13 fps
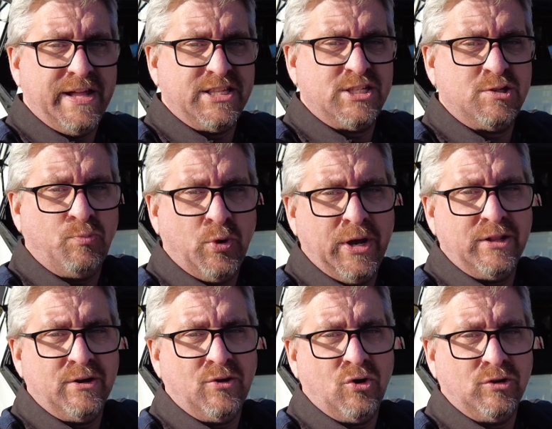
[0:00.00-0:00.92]
that
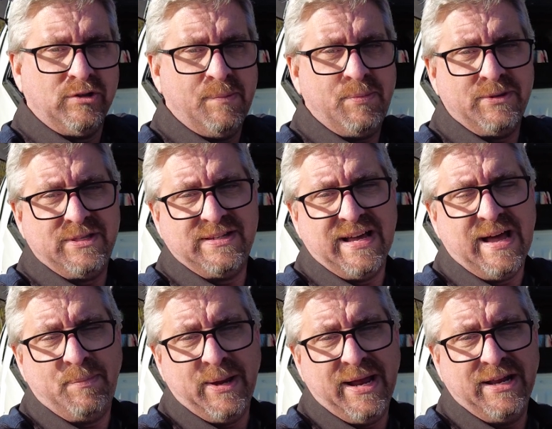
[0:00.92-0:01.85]
spoiler or lip at the
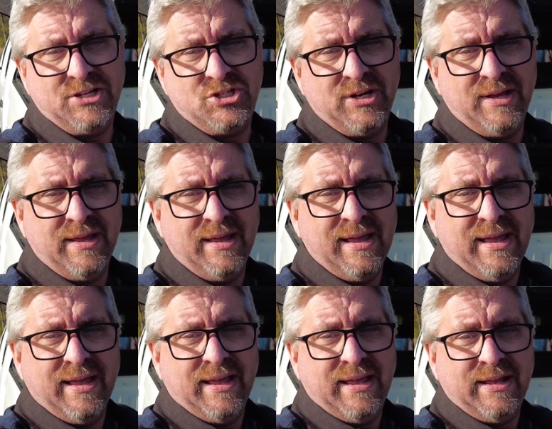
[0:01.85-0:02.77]
top edge.
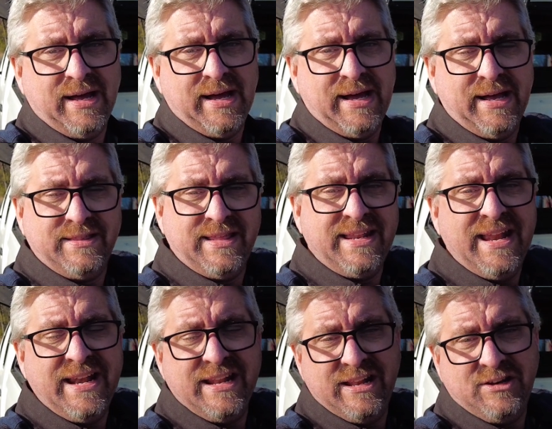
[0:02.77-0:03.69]
They
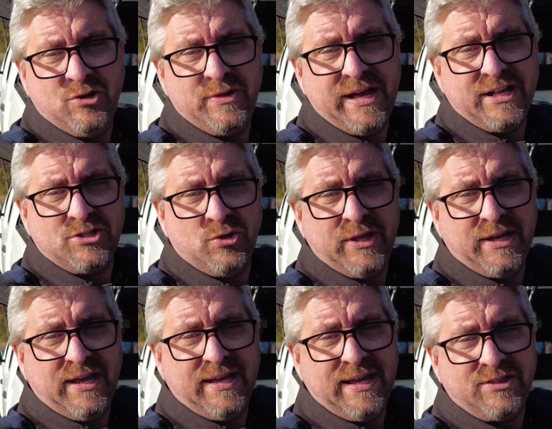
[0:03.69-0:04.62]
needed to do that so they
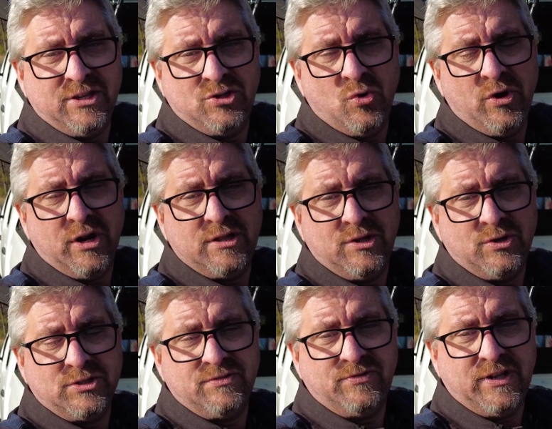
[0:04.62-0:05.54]
could get the door to
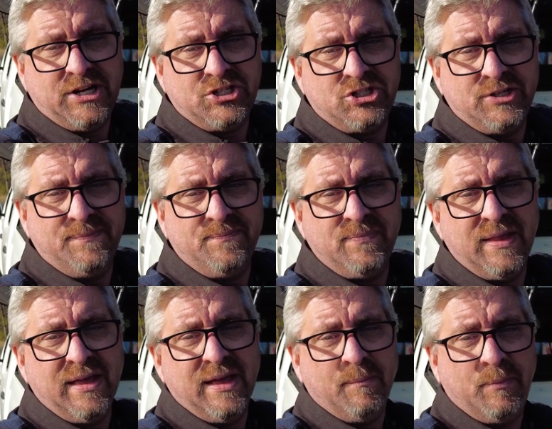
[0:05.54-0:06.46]
close flush.
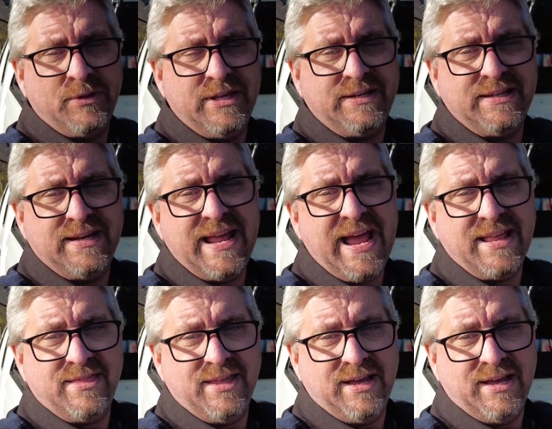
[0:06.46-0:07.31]
But they did add